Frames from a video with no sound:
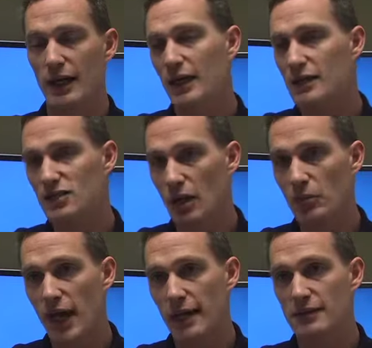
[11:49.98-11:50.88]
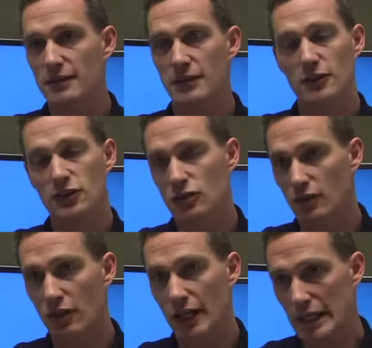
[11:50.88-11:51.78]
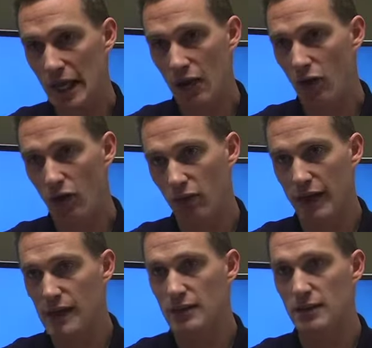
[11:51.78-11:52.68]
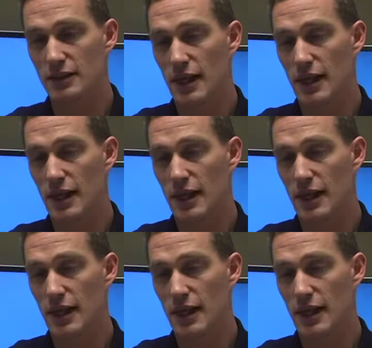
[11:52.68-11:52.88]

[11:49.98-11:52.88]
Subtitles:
In some cases, and in certainly not all cases,